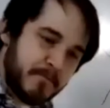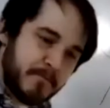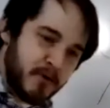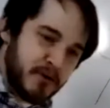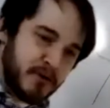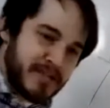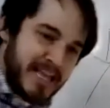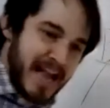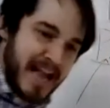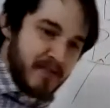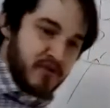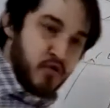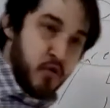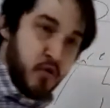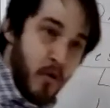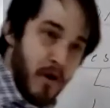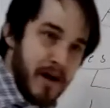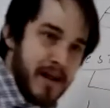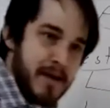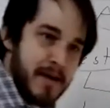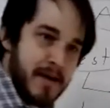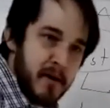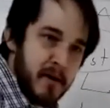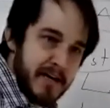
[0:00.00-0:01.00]
to put that
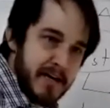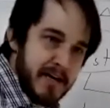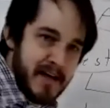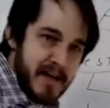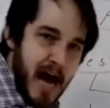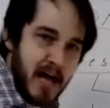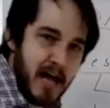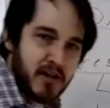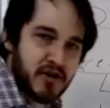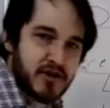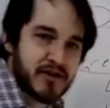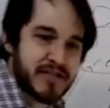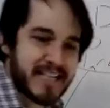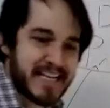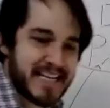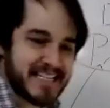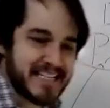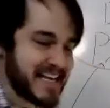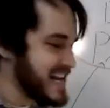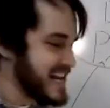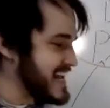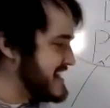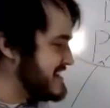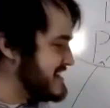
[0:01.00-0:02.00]
$20 million
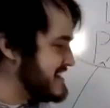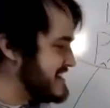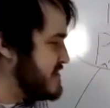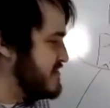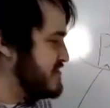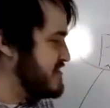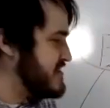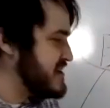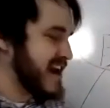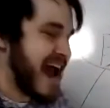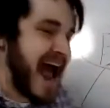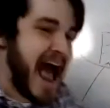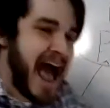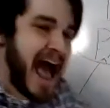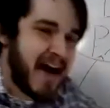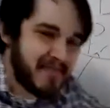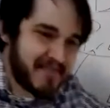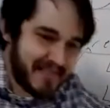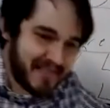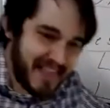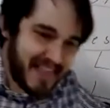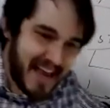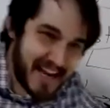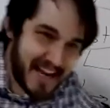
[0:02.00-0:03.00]
is in the
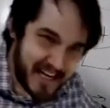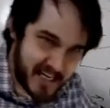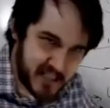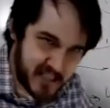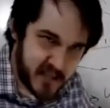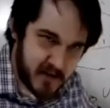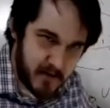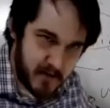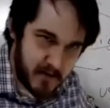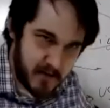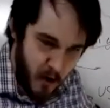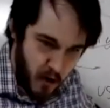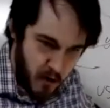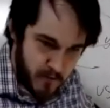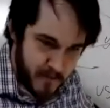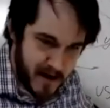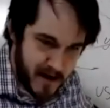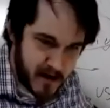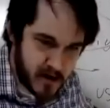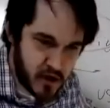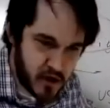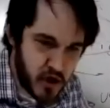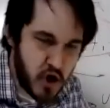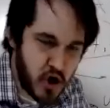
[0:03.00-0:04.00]
athletics
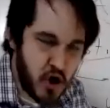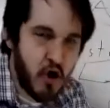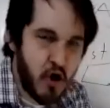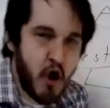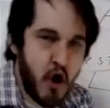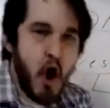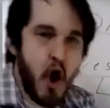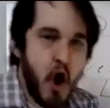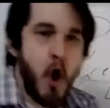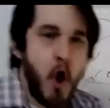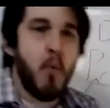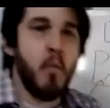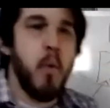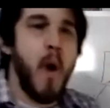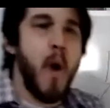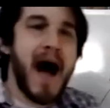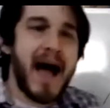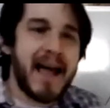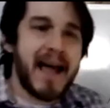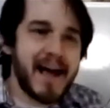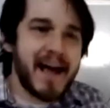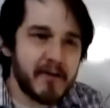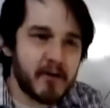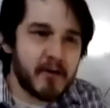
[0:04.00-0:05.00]
department.
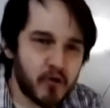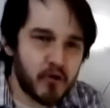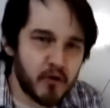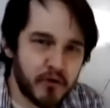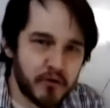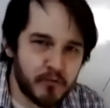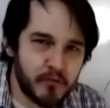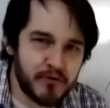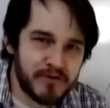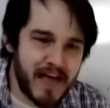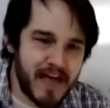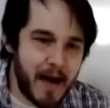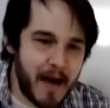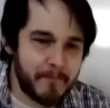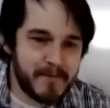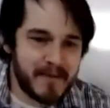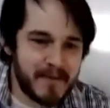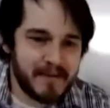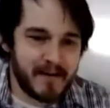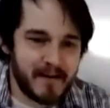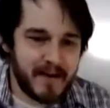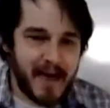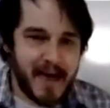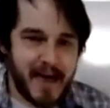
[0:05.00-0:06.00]
Why on earth would that
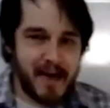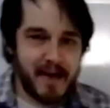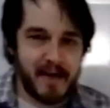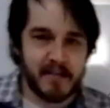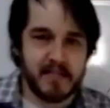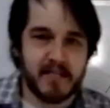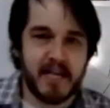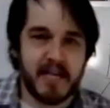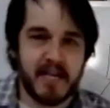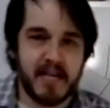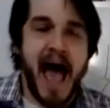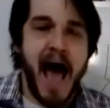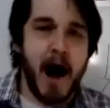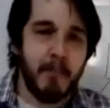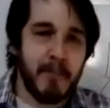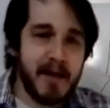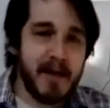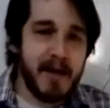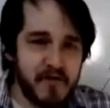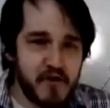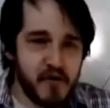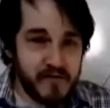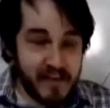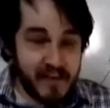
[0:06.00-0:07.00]
be the case? How many
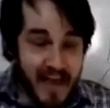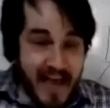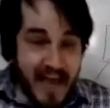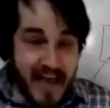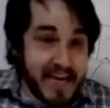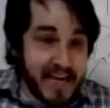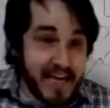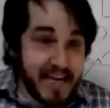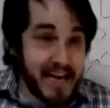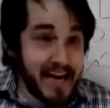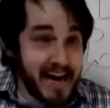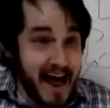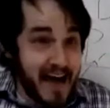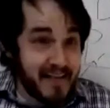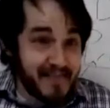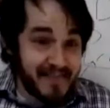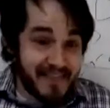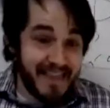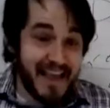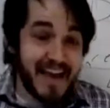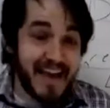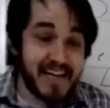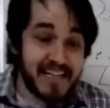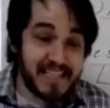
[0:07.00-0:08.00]
of you have taken an
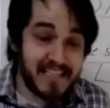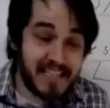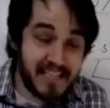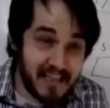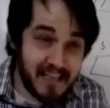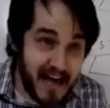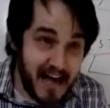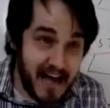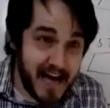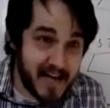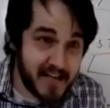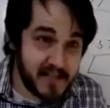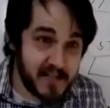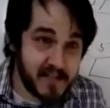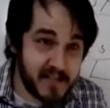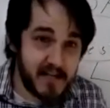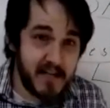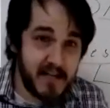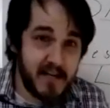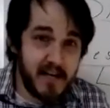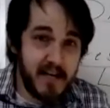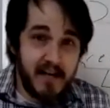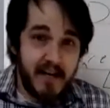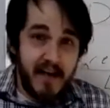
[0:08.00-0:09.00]
athletics class
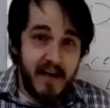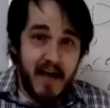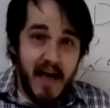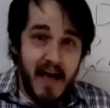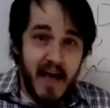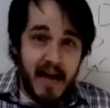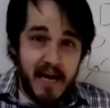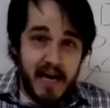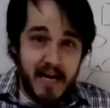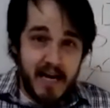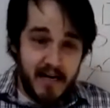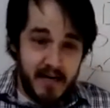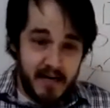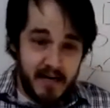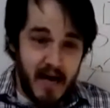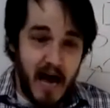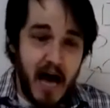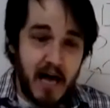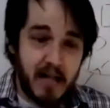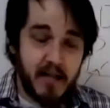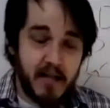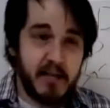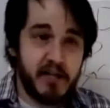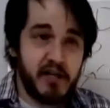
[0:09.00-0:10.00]
in
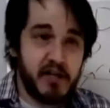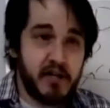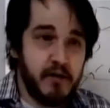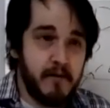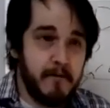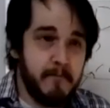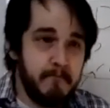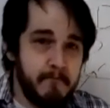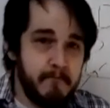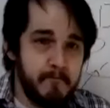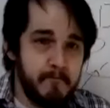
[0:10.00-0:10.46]
college?